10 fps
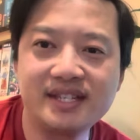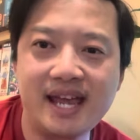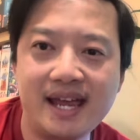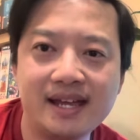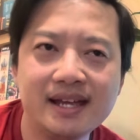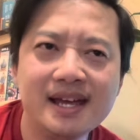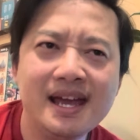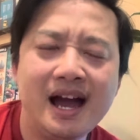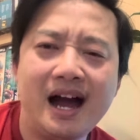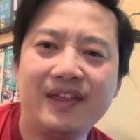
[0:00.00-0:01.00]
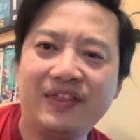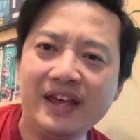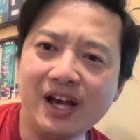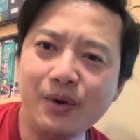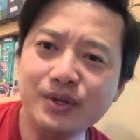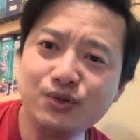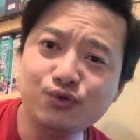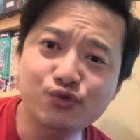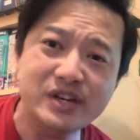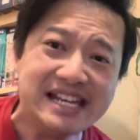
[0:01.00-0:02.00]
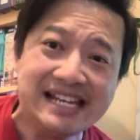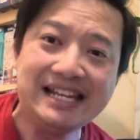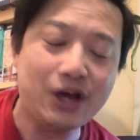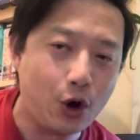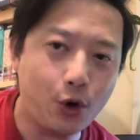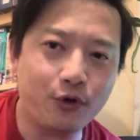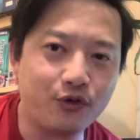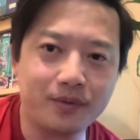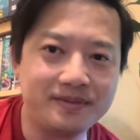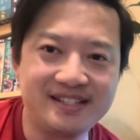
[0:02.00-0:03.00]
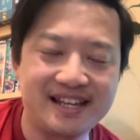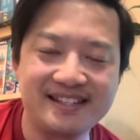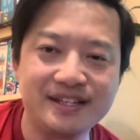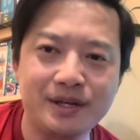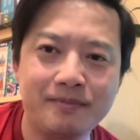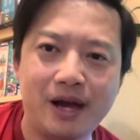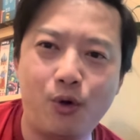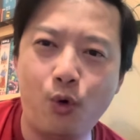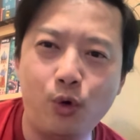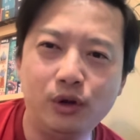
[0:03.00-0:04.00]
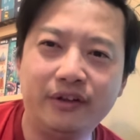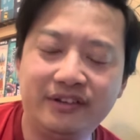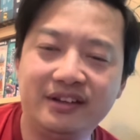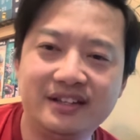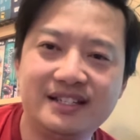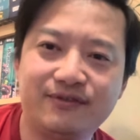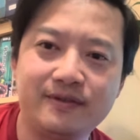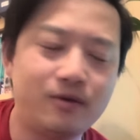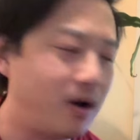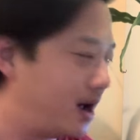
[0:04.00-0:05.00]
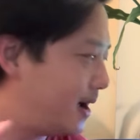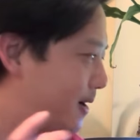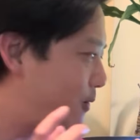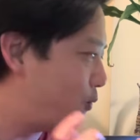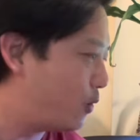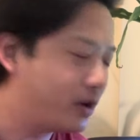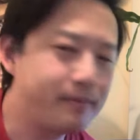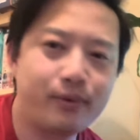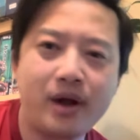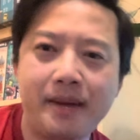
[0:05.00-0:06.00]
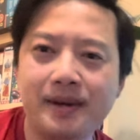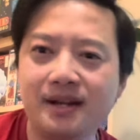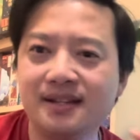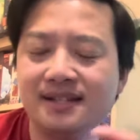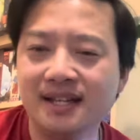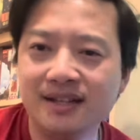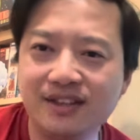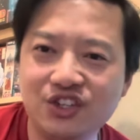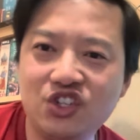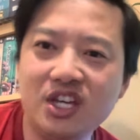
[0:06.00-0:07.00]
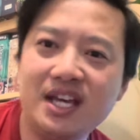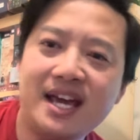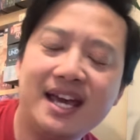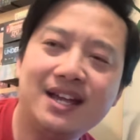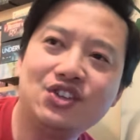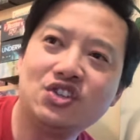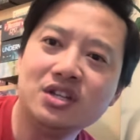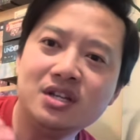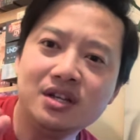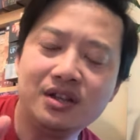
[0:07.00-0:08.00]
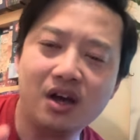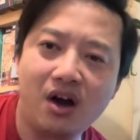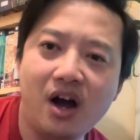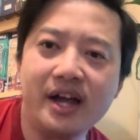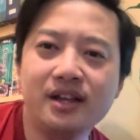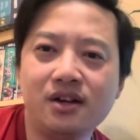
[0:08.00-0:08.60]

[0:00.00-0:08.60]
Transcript: tank. I think I was really over obsessing about all of the different water parameters, the GH, the iron